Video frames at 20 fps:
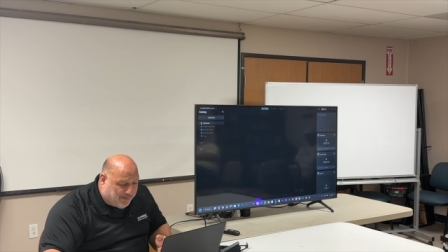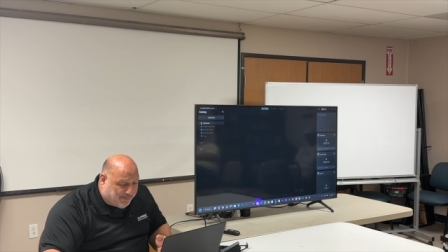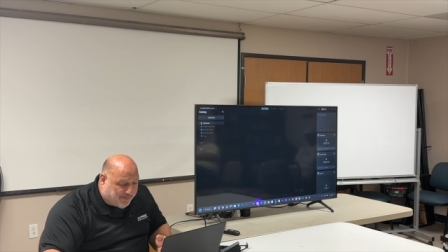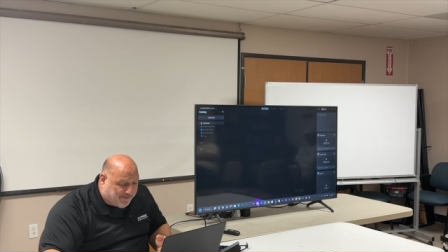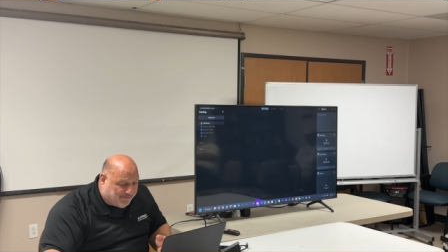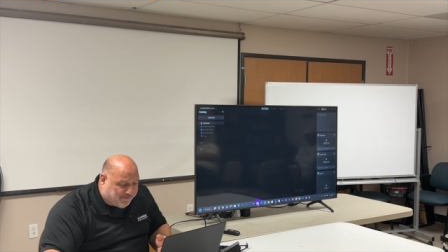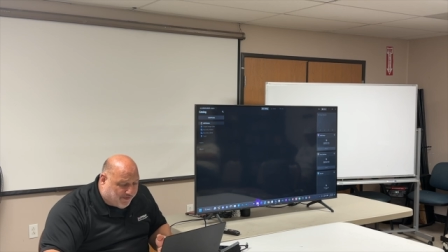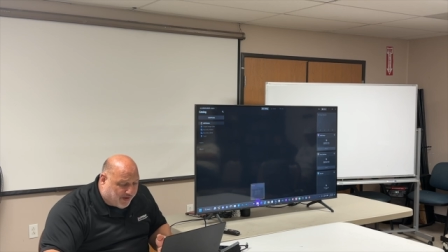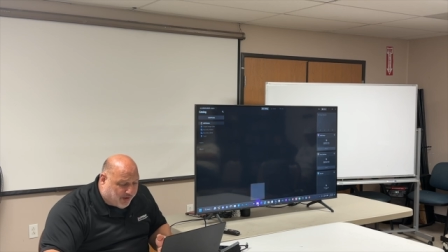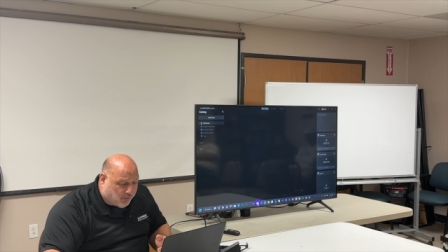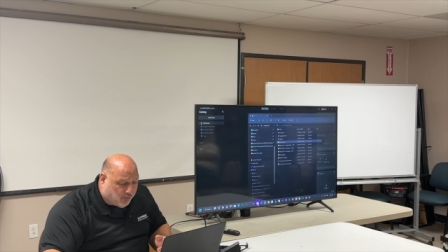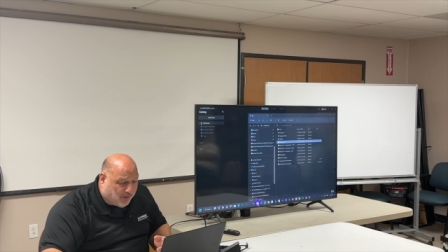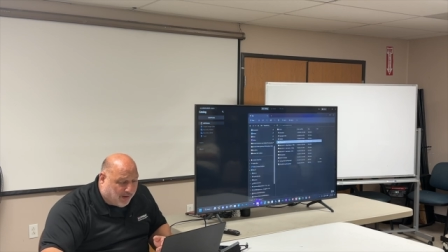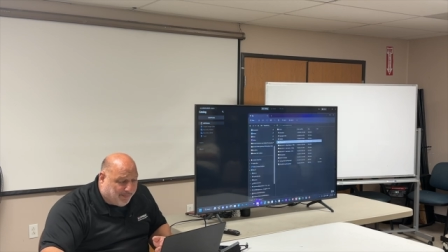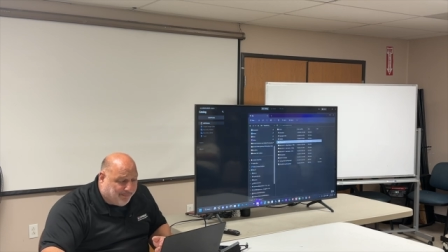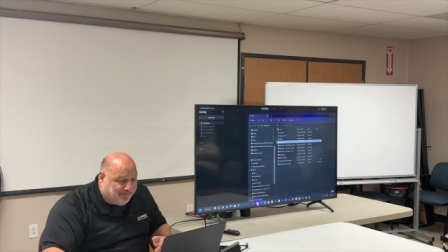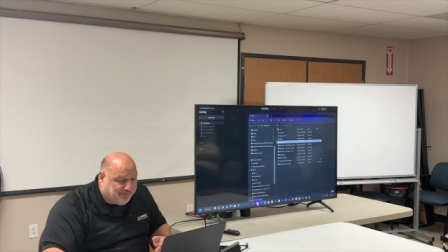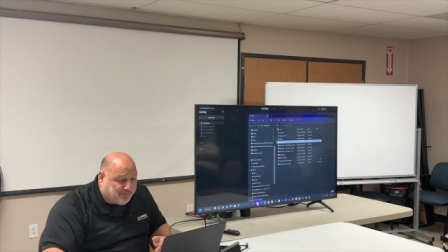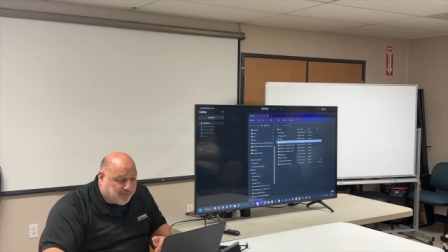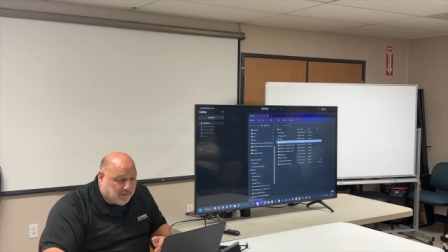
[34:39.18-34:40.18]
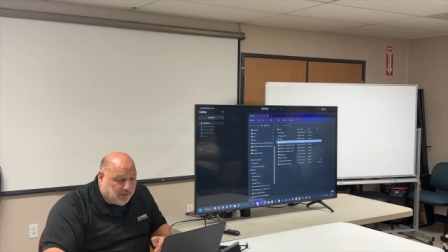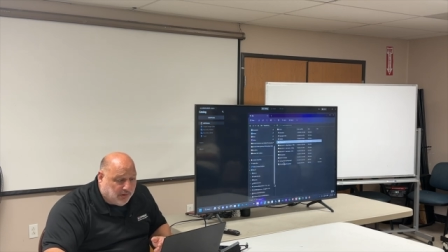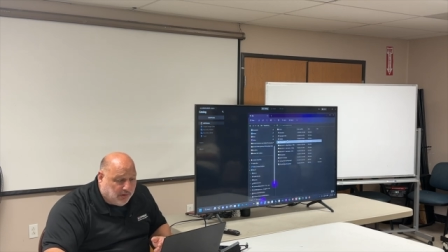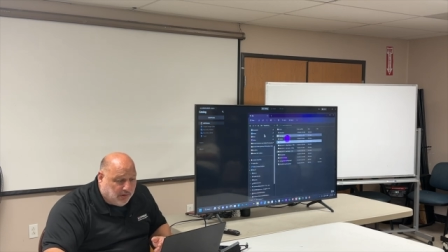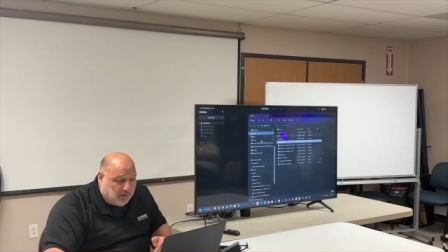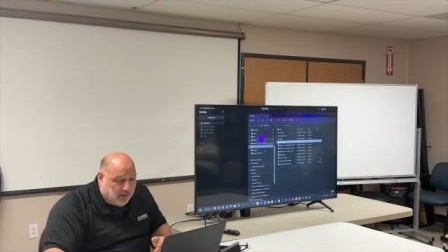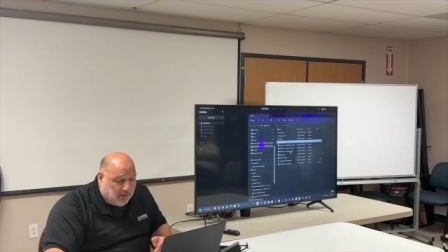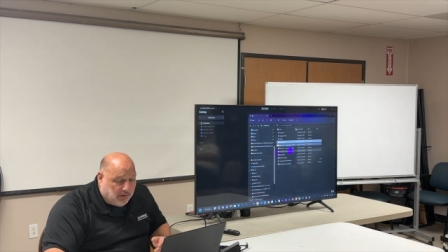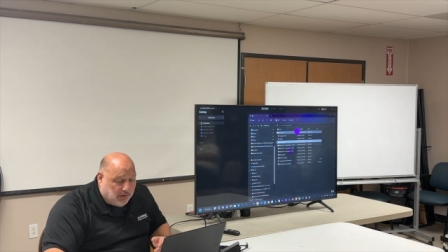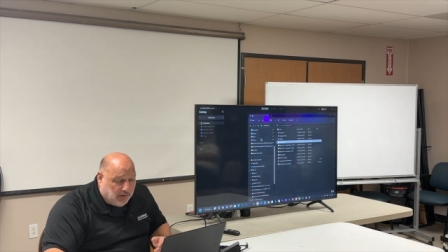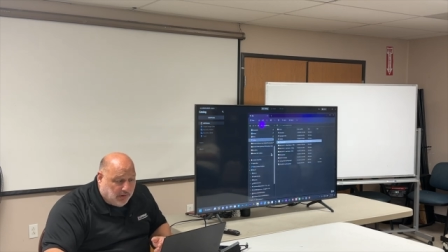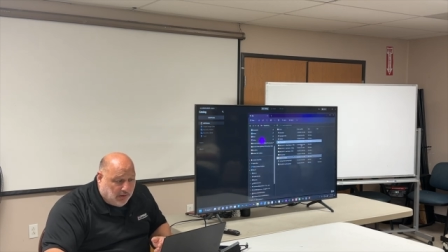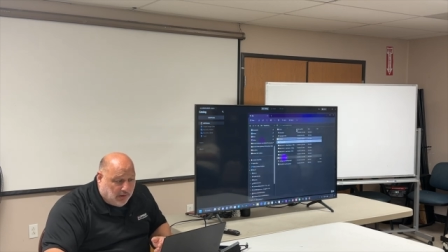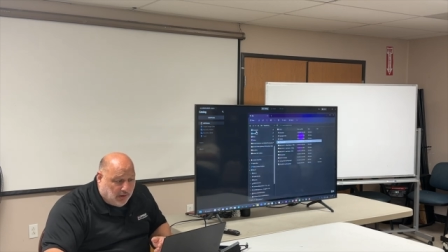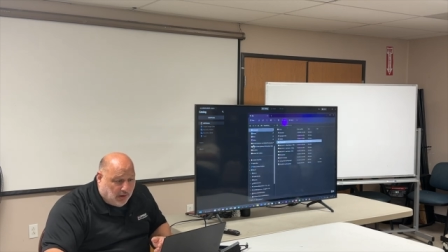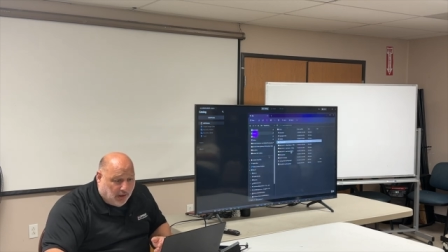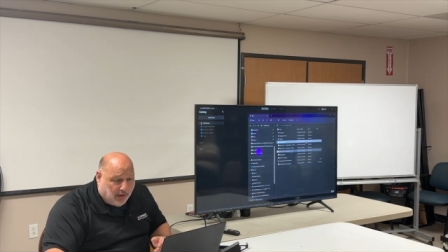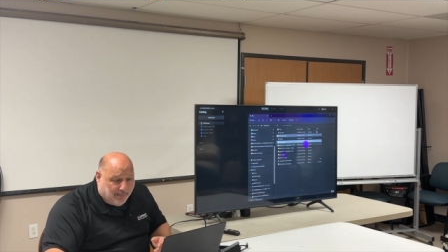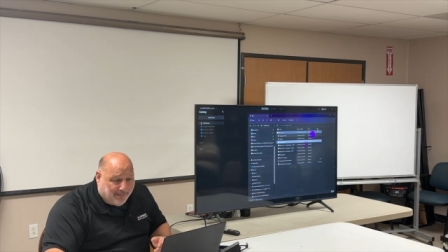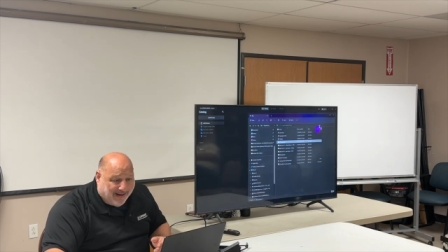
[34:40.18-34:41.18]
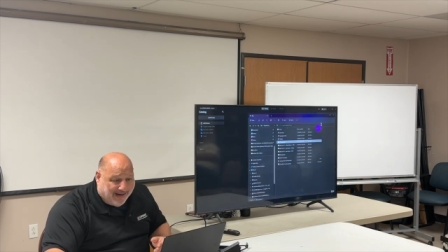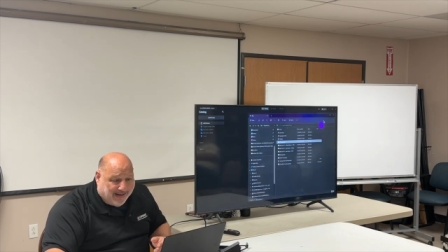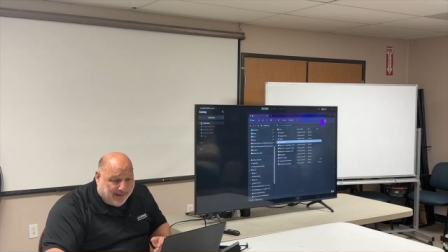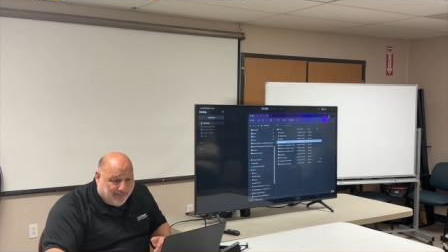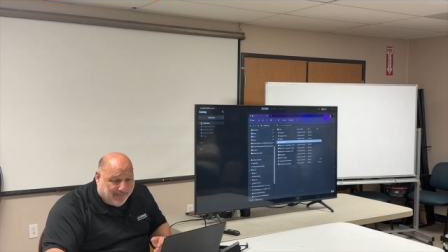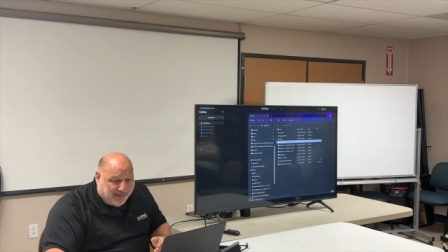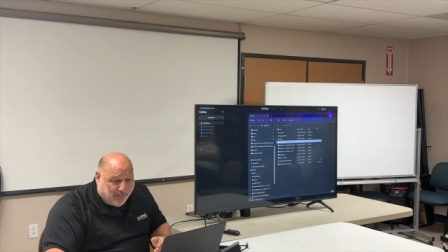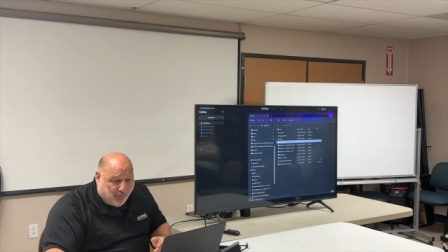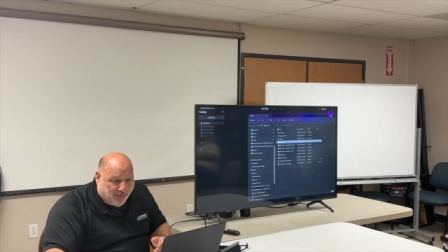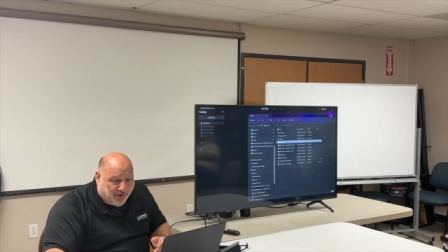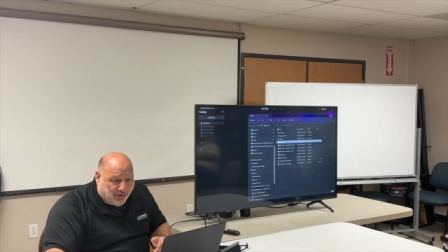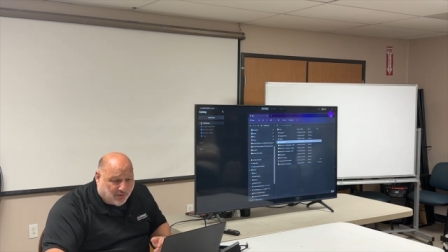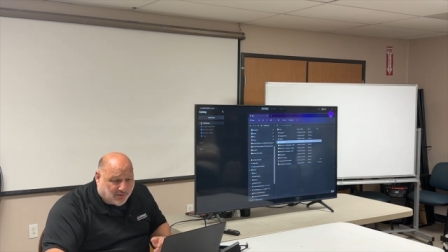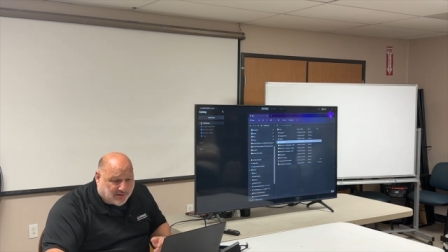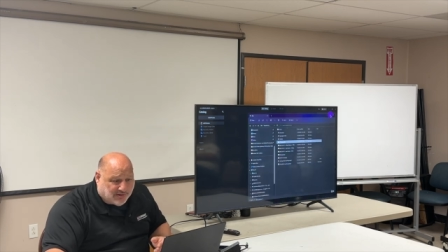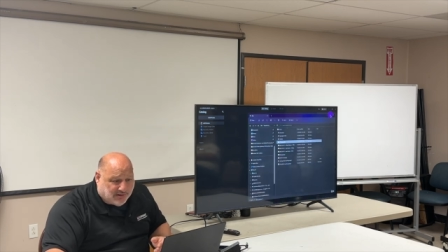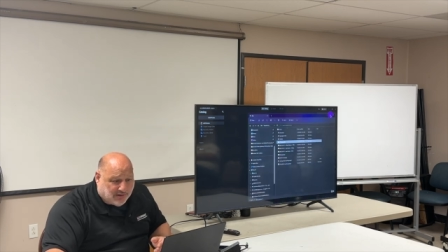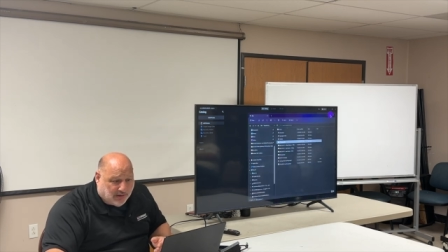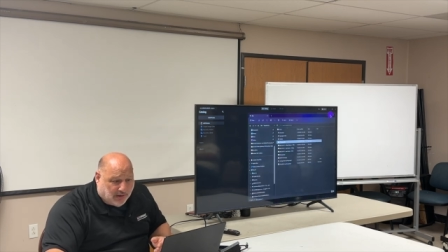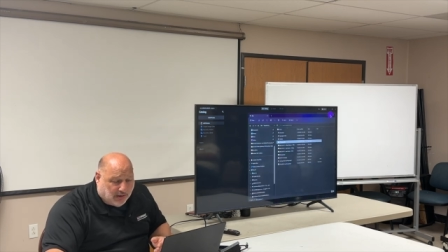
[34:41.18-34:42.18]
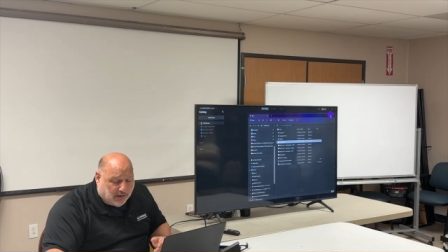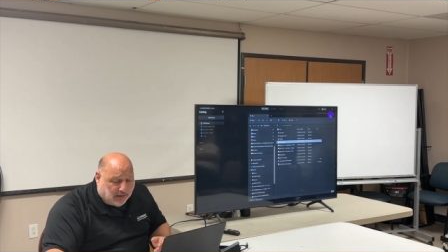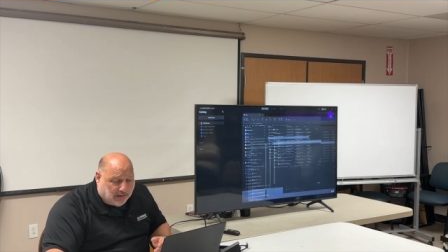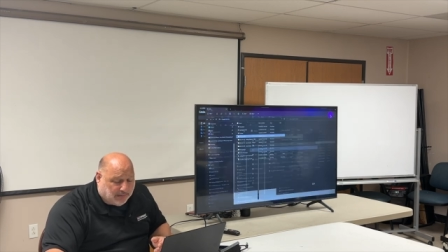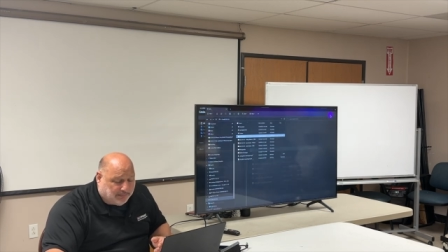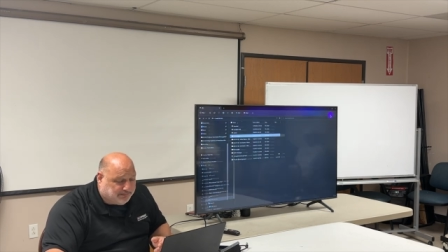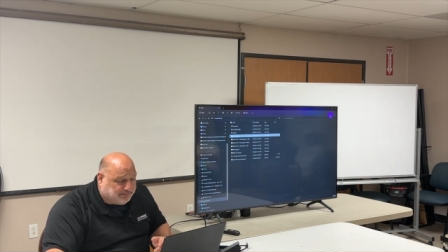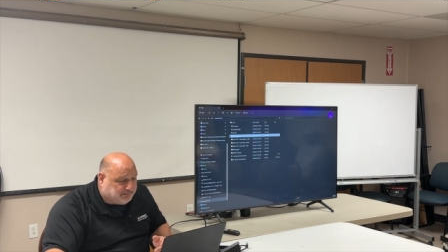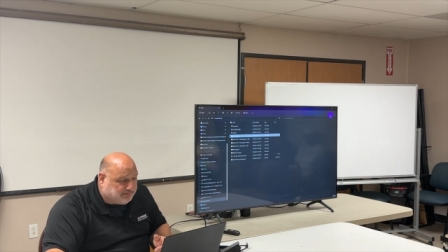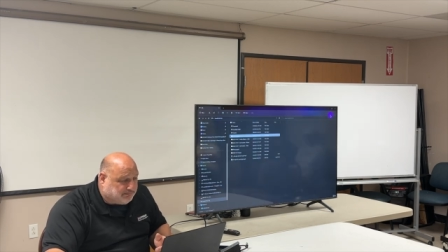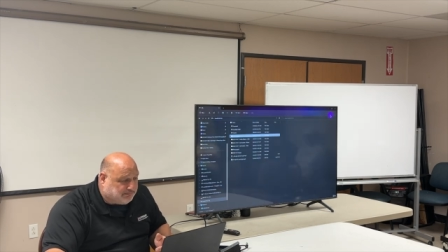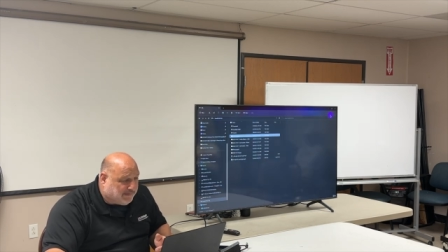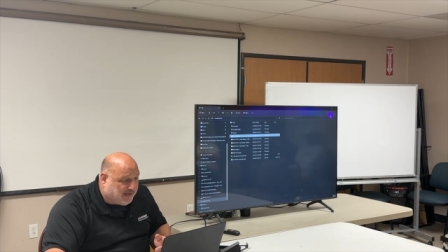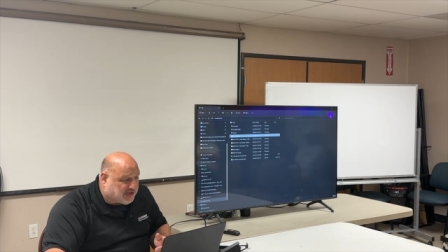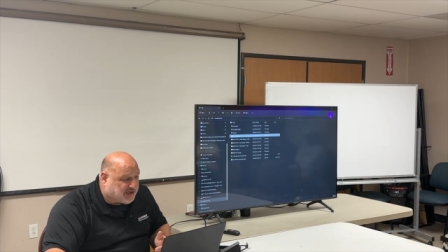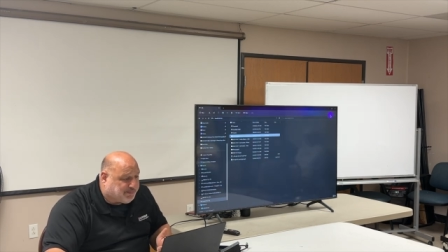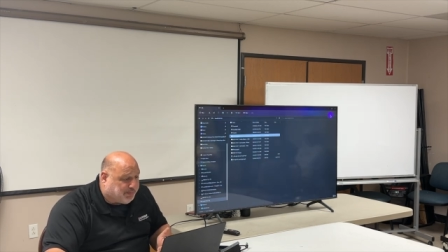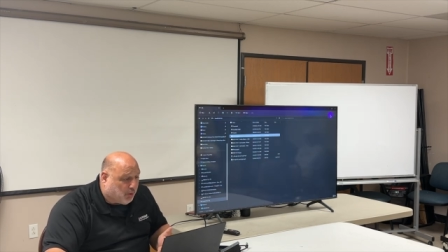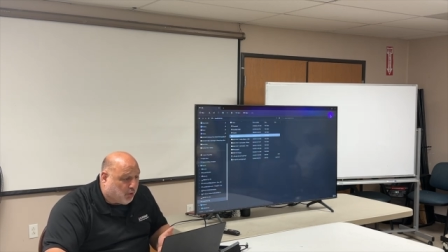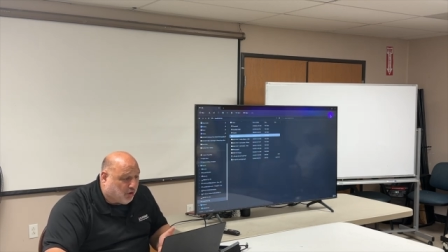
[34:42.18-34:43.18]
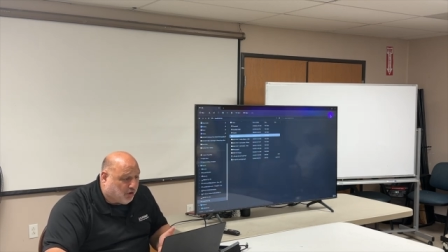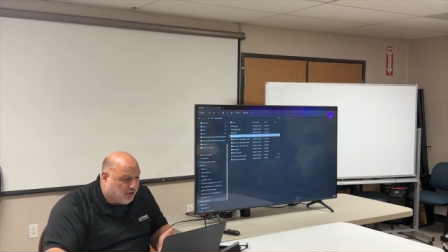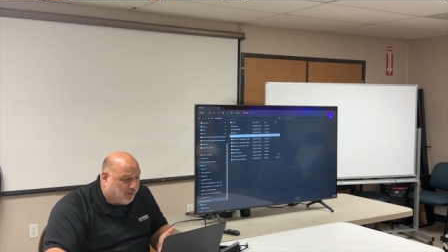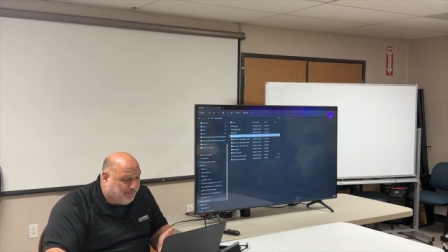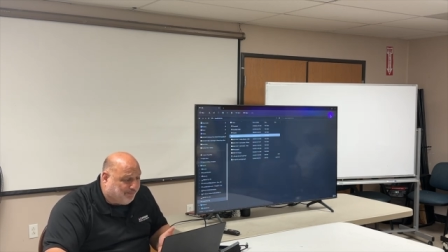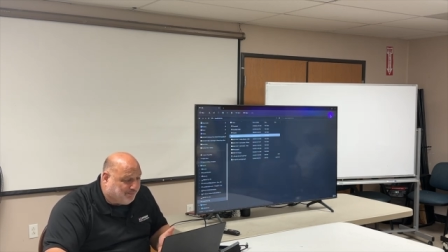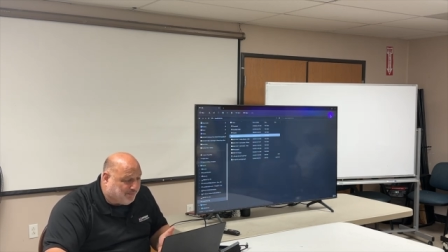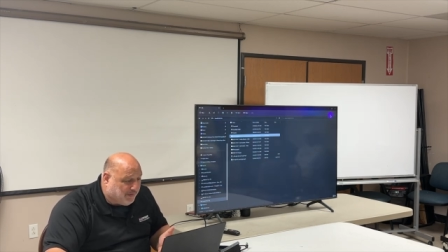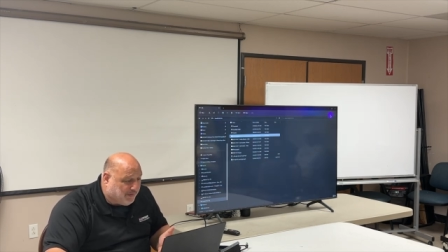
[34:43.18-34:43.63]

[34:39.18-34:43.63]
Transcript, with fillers: I'm going to fire up uh, my my Windows um, Explorer.